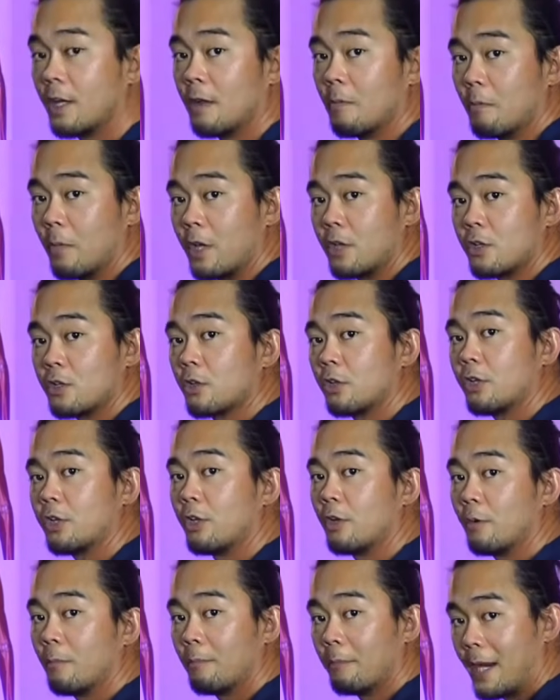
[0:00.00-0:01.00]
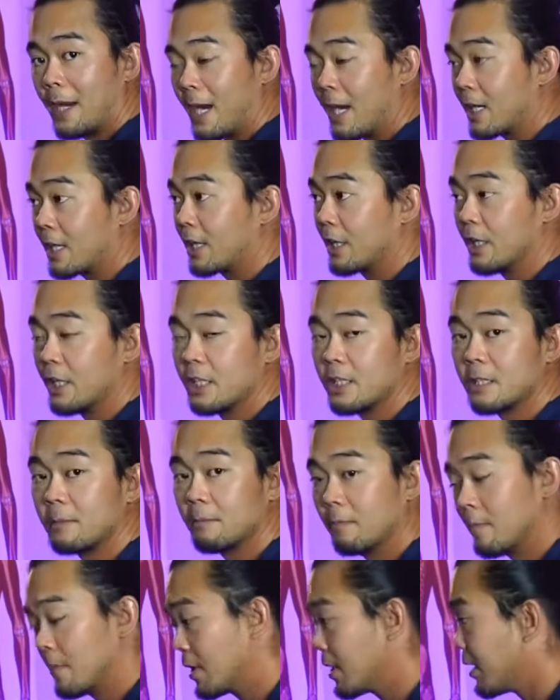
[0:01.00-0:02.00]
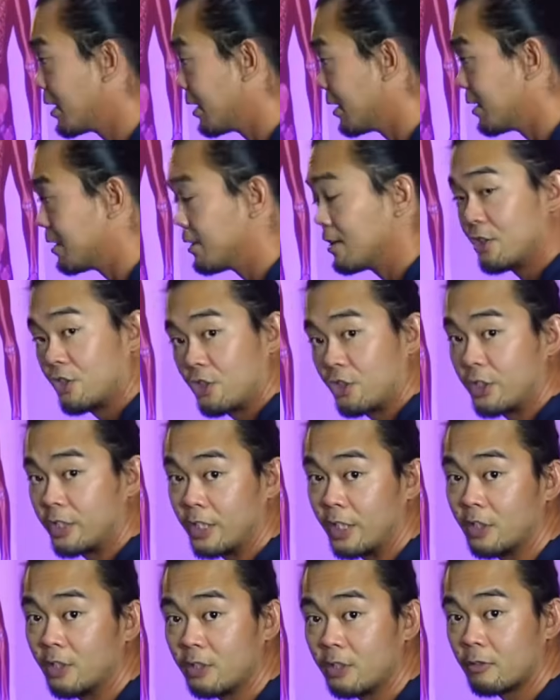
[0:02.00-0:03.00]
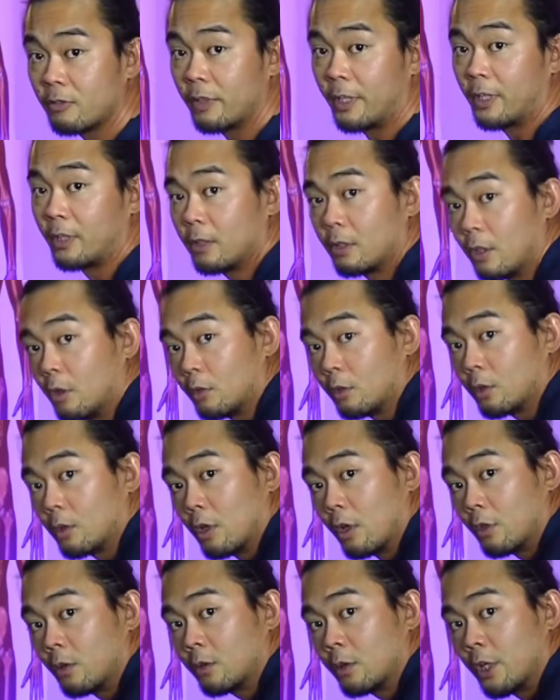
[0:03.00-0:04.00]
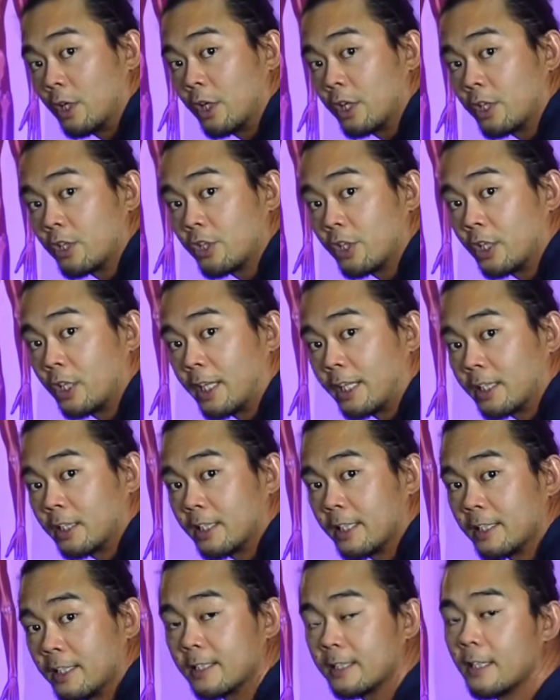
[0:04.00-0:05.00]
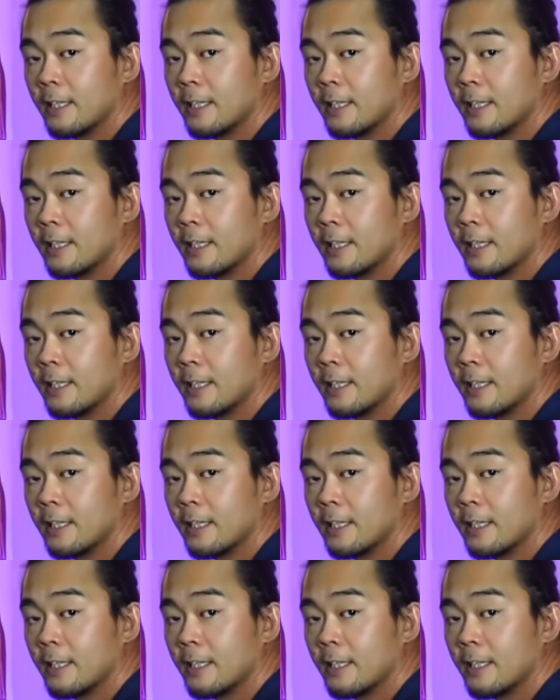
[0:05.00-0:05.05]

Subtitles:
Make sure your back is still straight. Don't go hunching like this.